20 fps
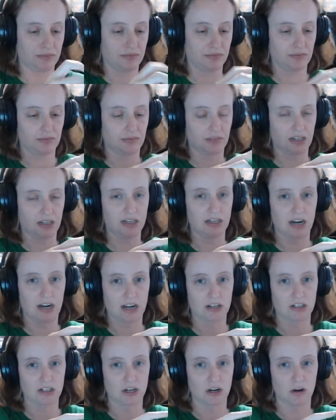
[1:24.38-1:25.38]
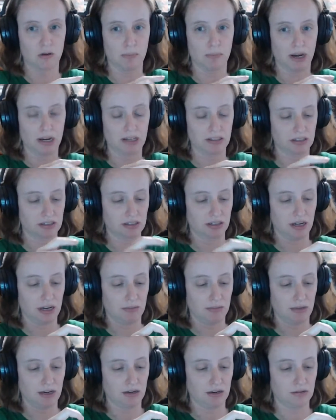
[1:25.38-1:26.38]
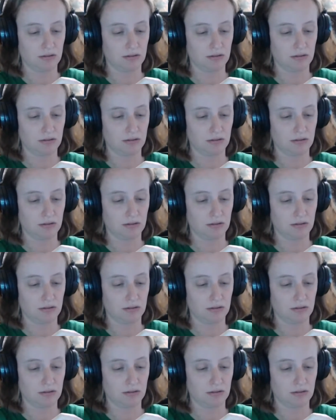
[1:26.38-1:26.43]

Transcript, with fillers: I need to actually go buy this game now.